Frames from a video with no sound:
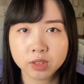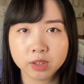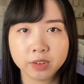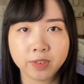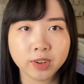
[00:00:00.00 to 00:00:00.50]
So
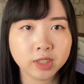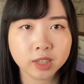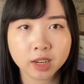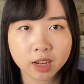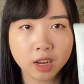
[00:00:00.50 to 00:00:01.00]
the first thing
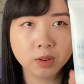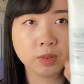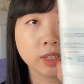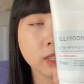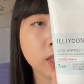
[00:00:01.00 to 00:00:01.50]
I got
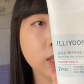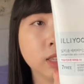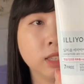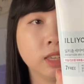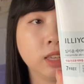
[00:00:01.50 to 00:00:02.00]
was
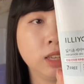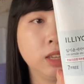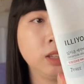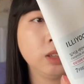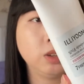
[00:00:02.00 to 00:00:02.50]
this
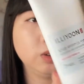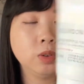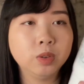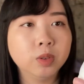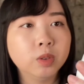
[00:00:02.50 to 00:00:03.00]

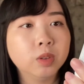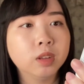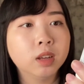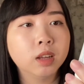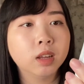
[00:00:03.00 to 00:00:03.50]
Ilune
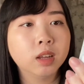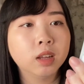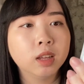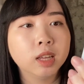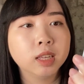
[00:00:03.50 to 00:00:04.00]

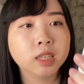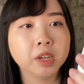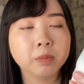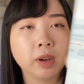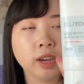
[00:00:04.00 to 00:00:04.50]

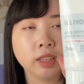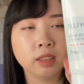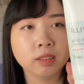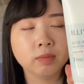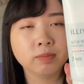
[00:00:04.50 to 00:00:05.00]
Ceramide.
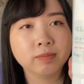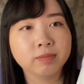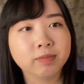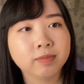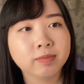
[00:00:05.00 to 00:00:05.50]

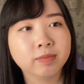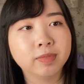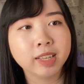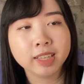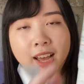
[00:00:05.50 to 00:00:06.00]

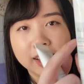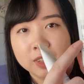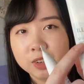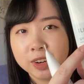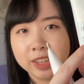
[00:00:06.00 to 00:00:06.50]
Is it
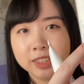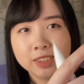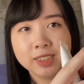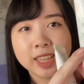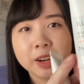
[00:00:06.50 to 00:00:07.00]
Ato or
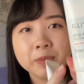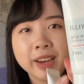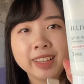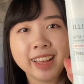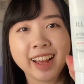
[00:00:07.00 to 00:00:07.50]
Ato?
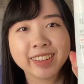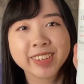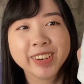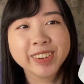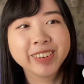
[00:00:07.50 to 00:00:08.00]
Ceramide
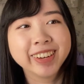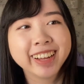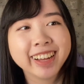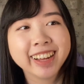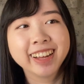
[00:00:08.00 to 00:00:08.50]
Ato.
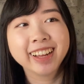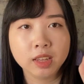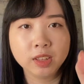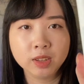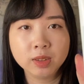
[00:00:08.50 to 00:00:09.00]

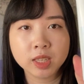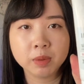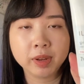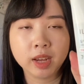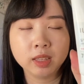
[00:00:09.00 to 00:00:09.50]
Ilune
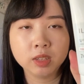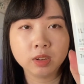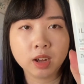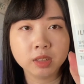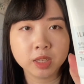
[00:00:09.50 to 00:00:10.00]
Ceramide Ato
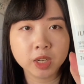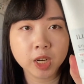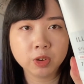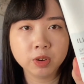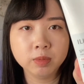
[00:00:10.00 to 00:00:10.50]

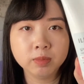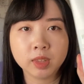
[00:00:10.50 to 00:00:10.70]
Concentrate Cream.